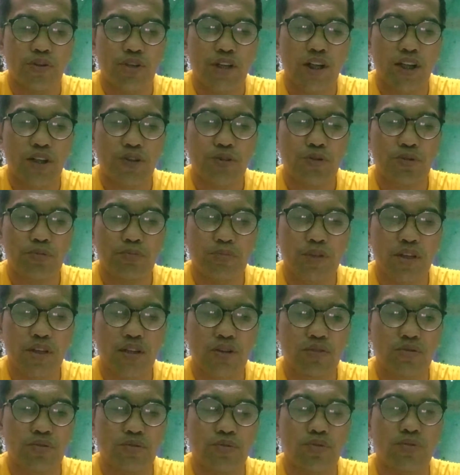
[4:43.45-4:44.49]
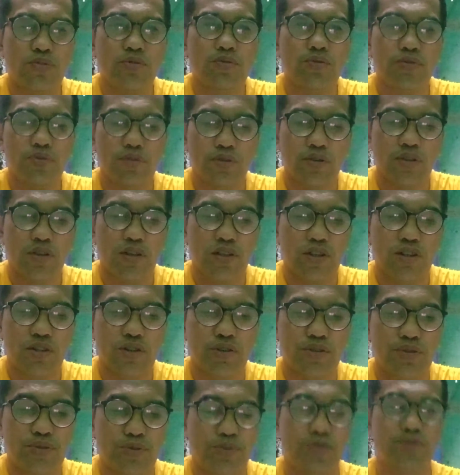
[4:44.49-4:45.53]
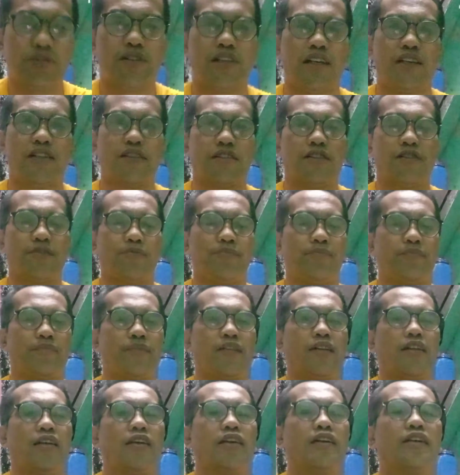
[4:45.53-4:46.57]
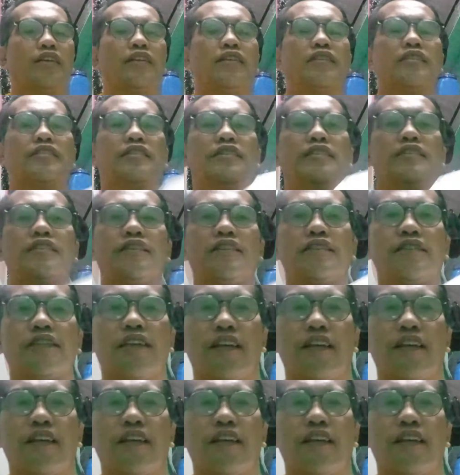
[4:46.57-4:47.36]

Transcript: na tomato juices. This is